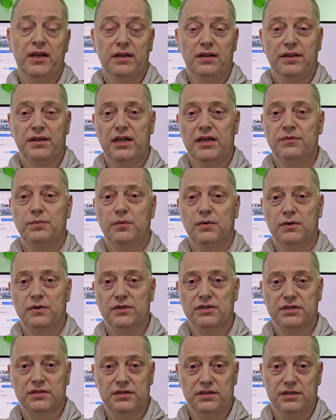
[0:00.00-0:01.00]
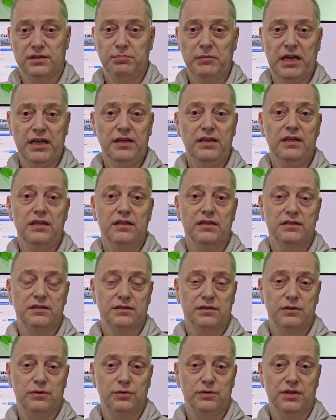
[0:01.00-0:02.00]
That was many years
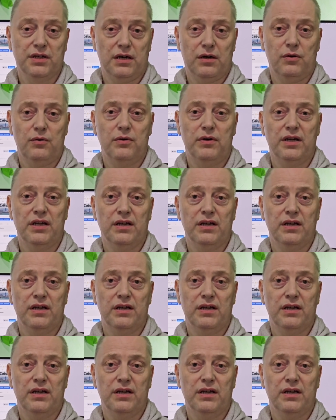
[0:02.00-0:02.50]
ago now,